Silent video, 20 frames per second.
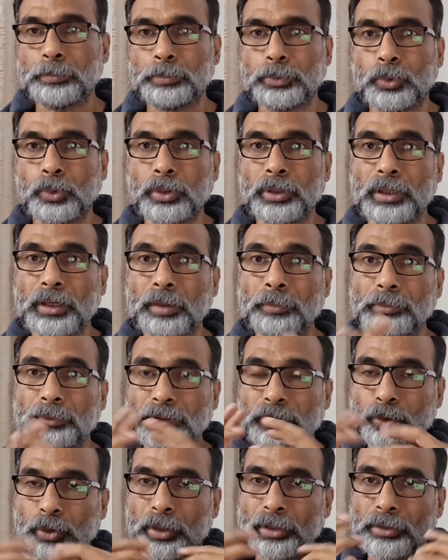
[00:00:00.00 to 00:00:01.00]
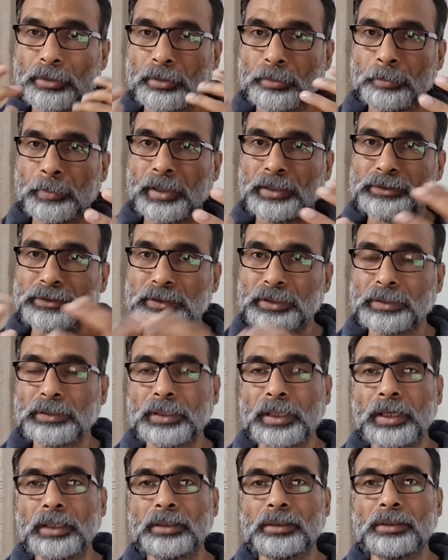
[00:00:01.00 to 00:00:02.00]
program, though I mentioned
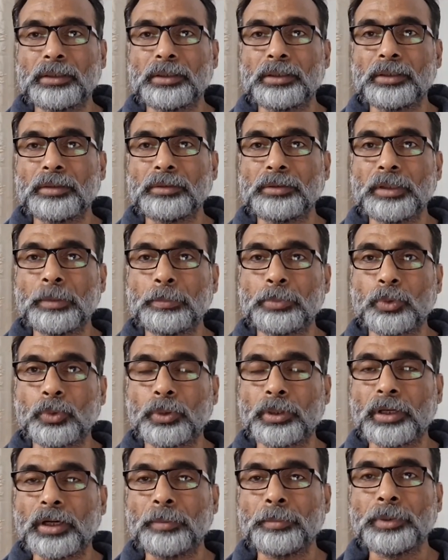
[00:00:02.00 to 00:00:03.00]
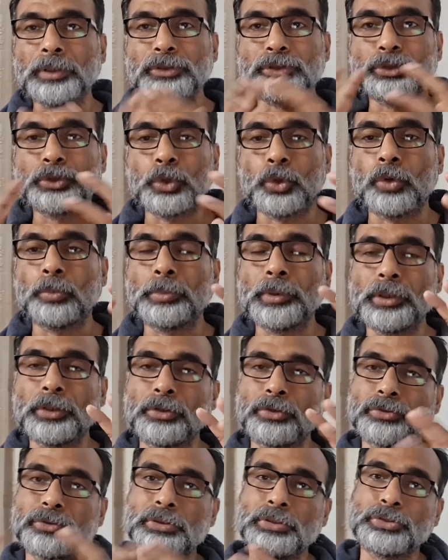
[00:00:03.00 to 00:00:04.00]
that the programmer's job
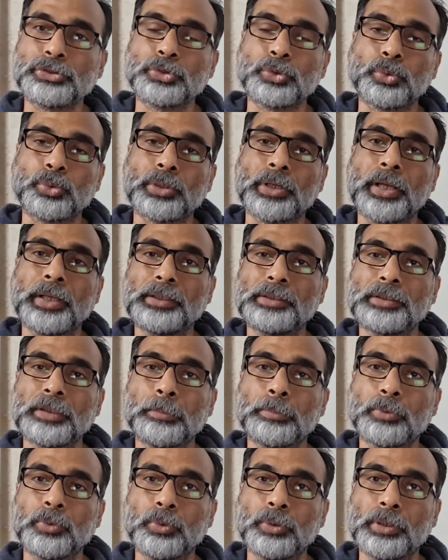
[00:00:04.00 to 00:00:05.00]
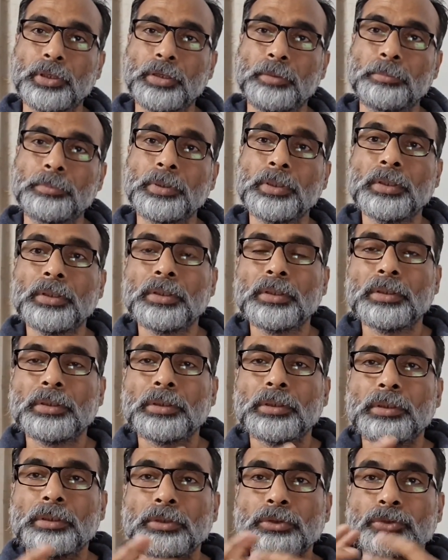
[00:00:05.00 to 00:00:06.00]
is to write the program.
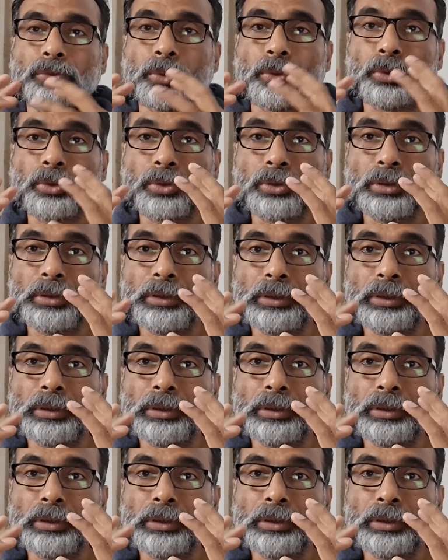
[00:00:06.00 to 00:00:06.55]
So